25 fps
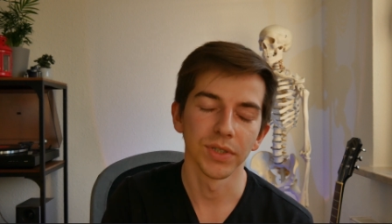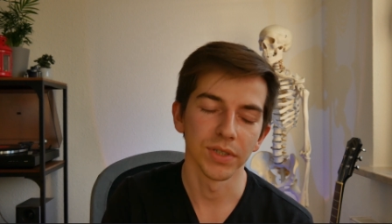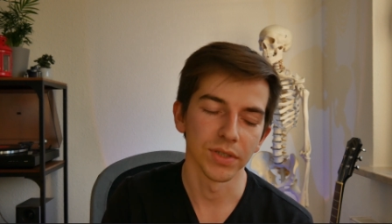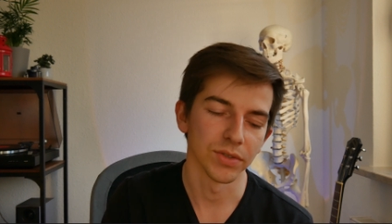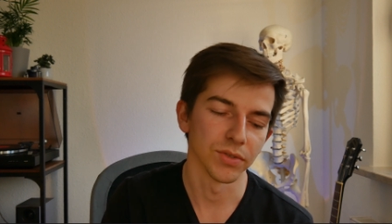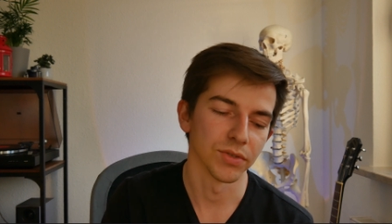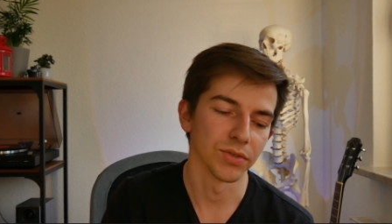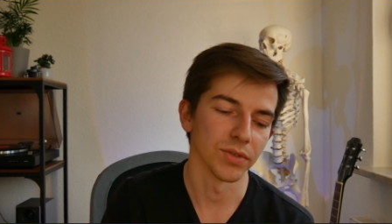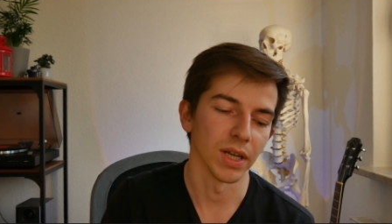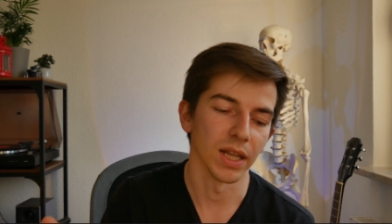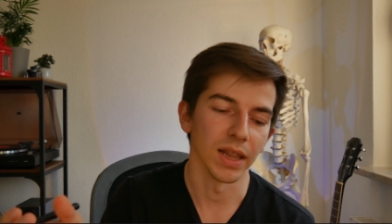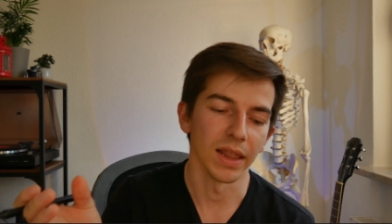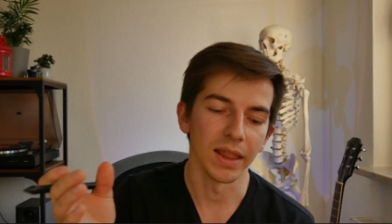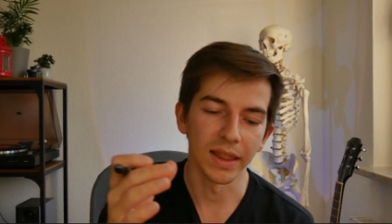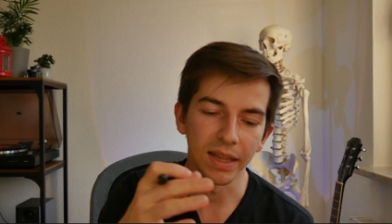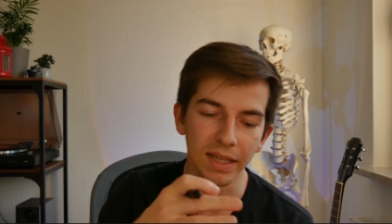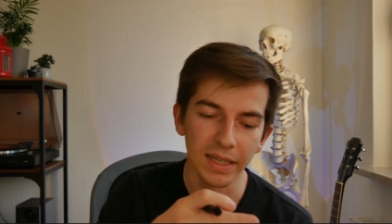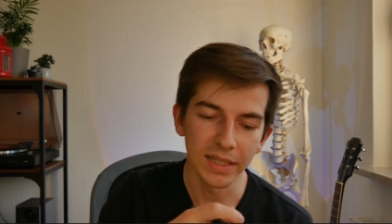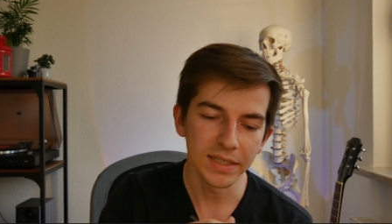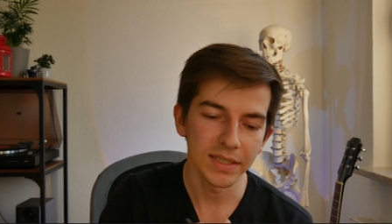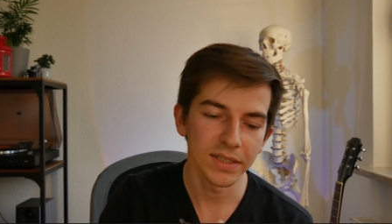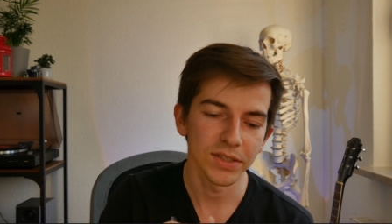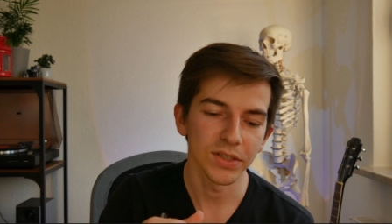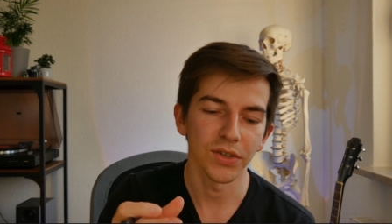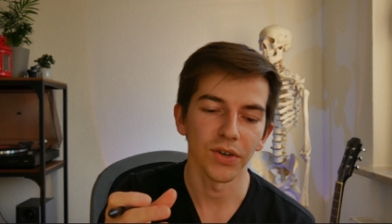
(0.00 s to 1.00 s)
to a
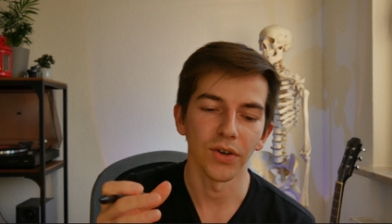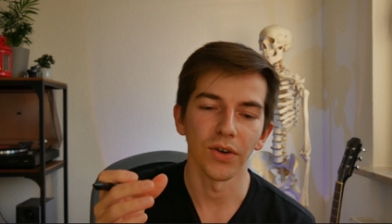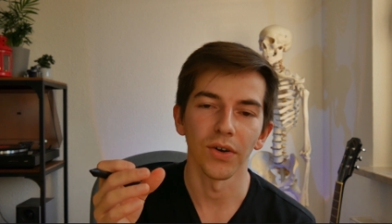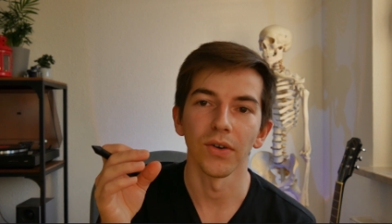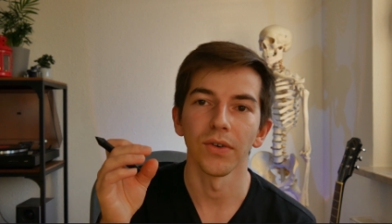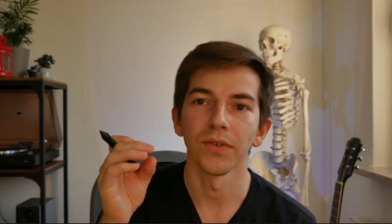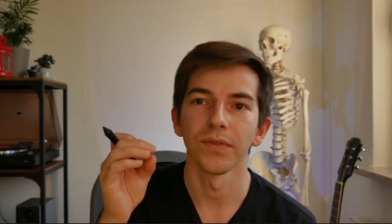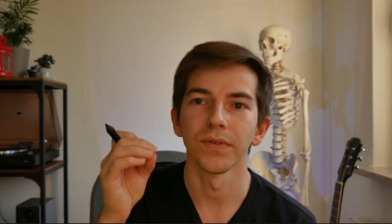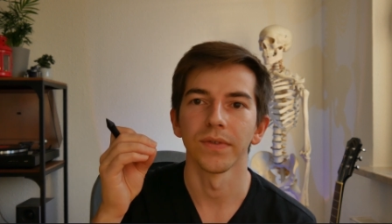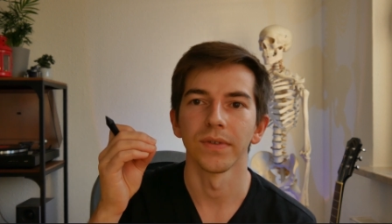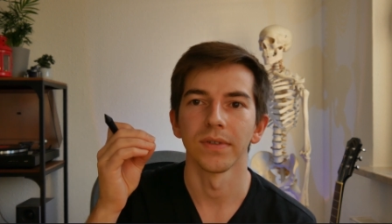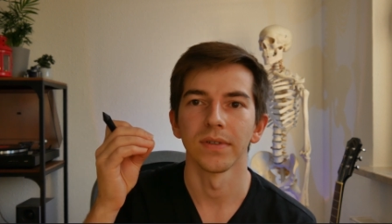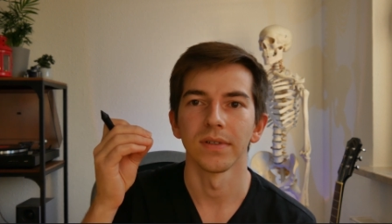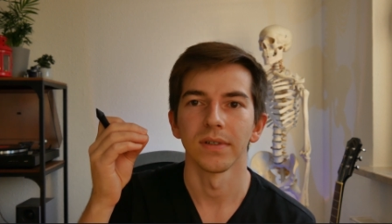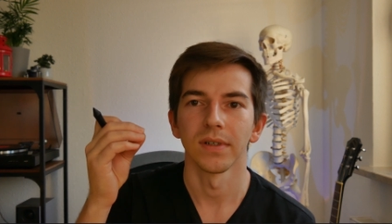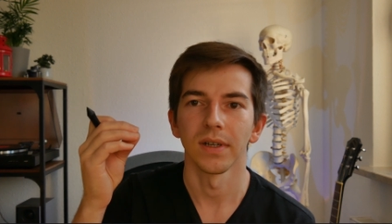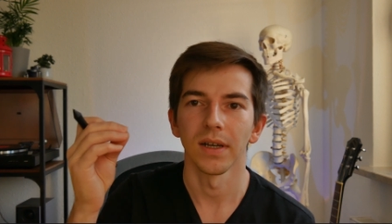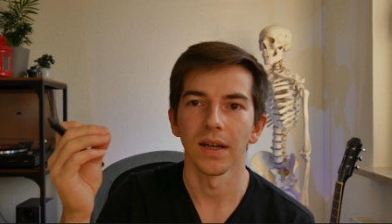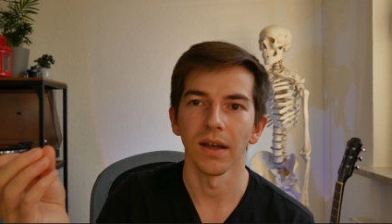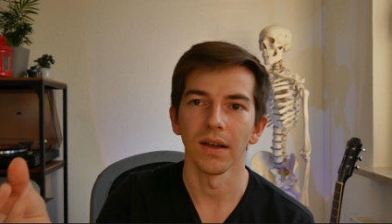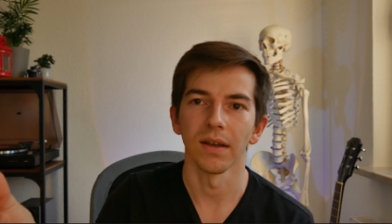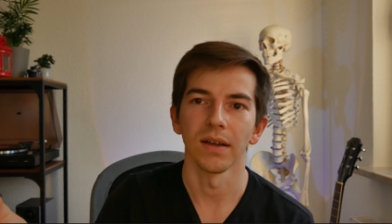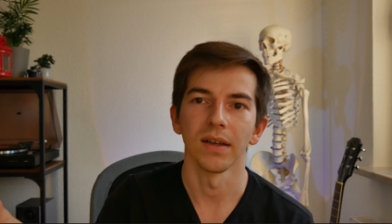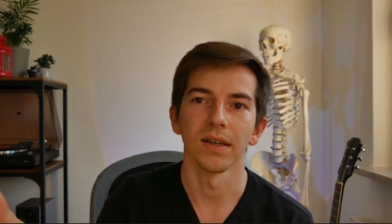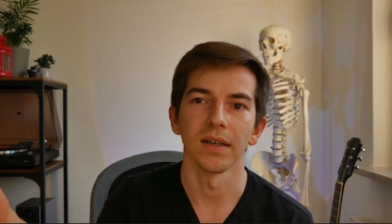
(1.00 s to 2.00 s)
list of
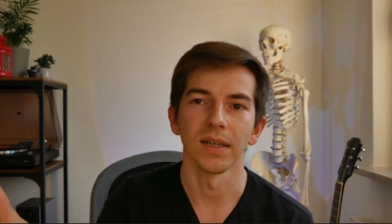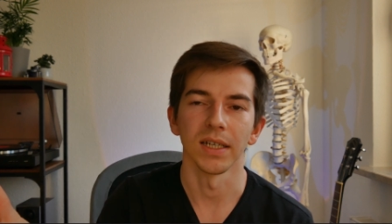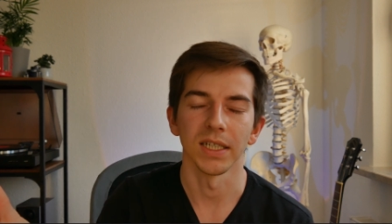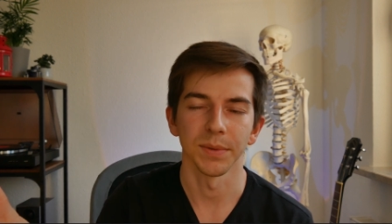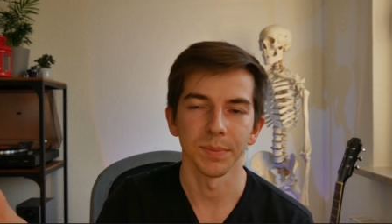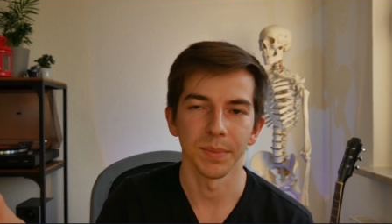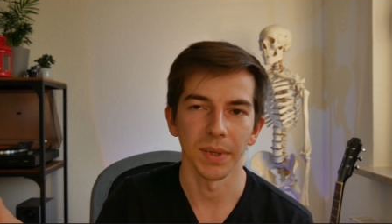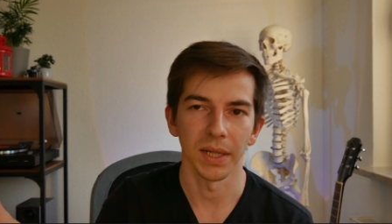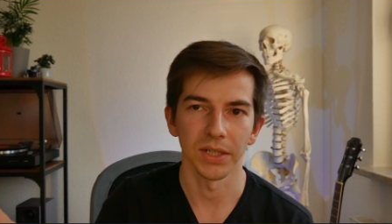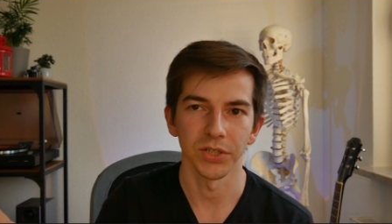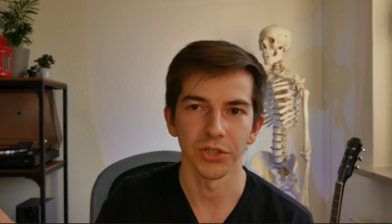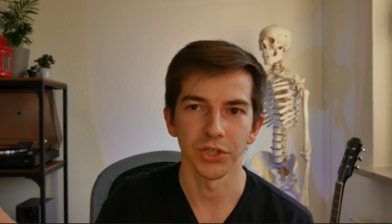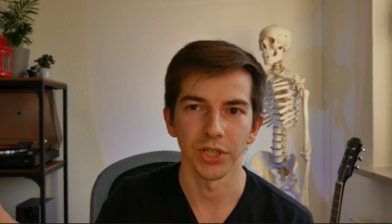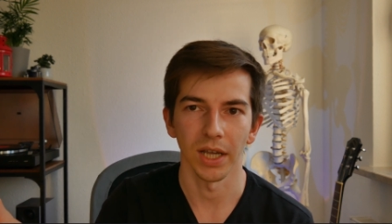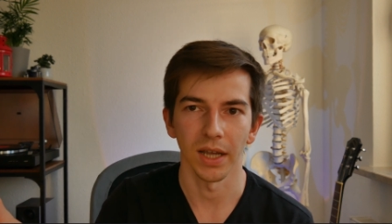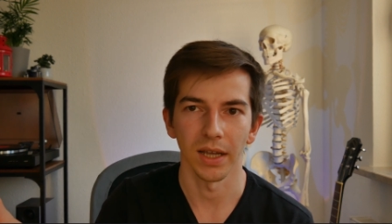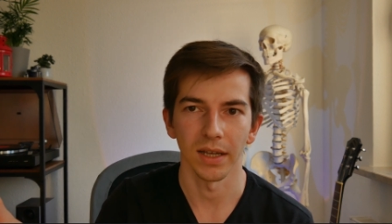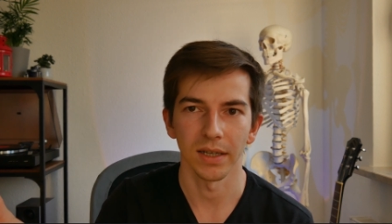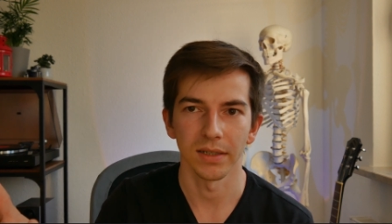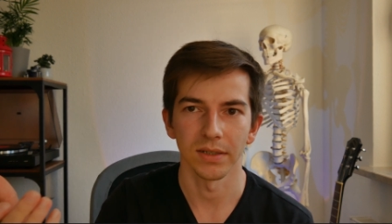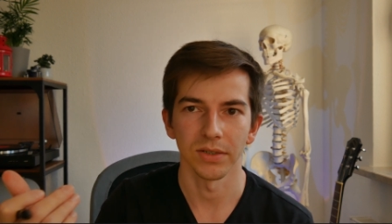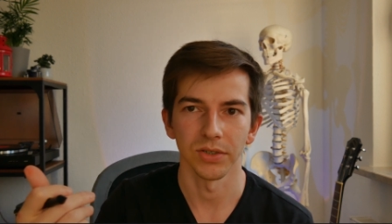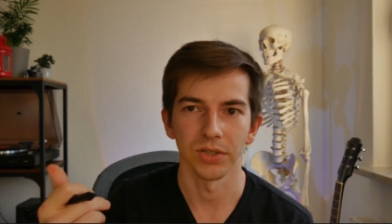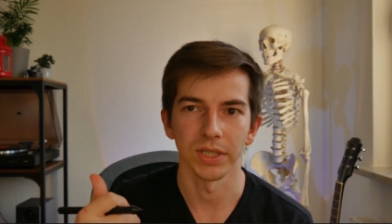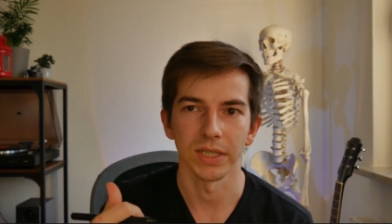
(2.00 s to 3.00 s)
uh, spell
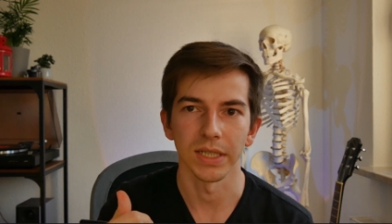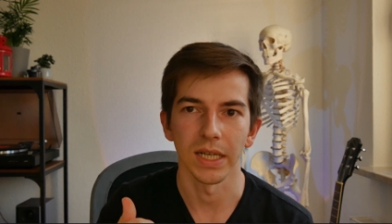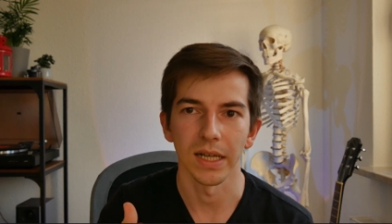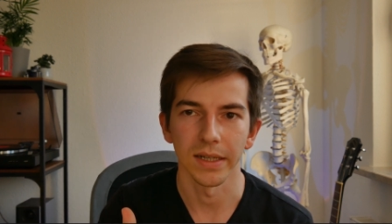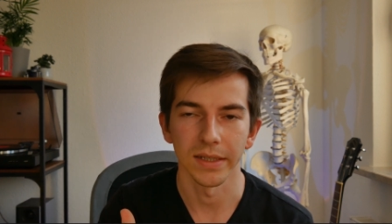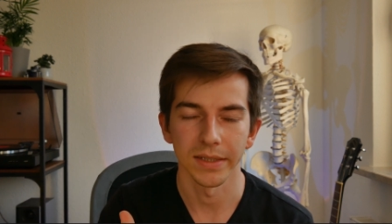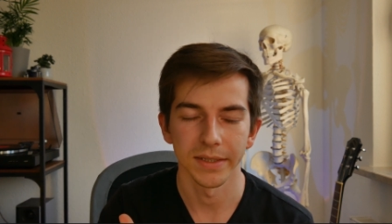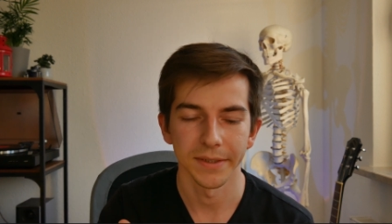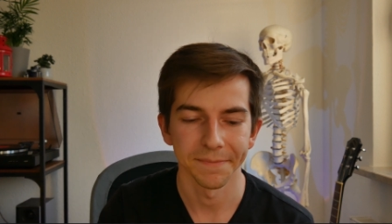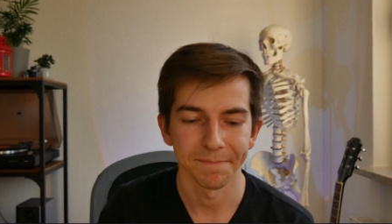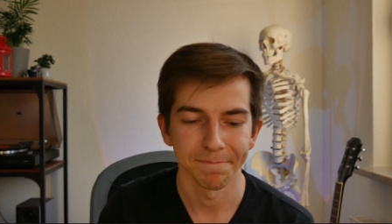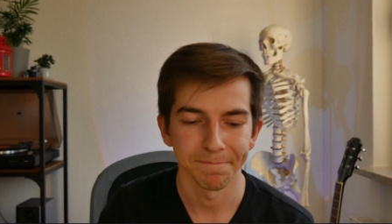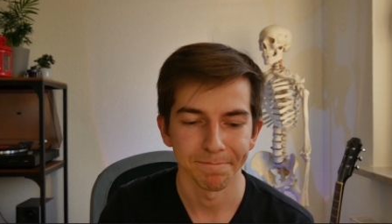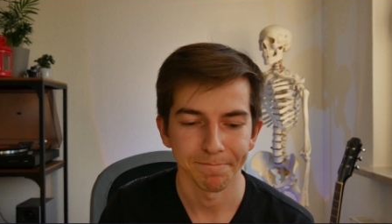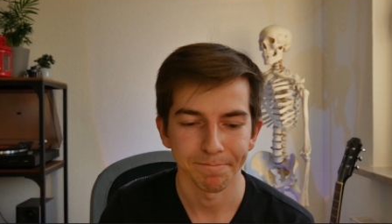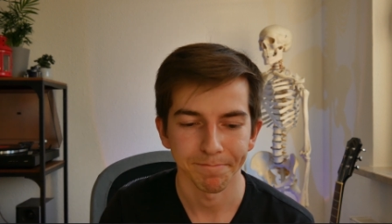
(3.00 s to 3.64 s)
check result.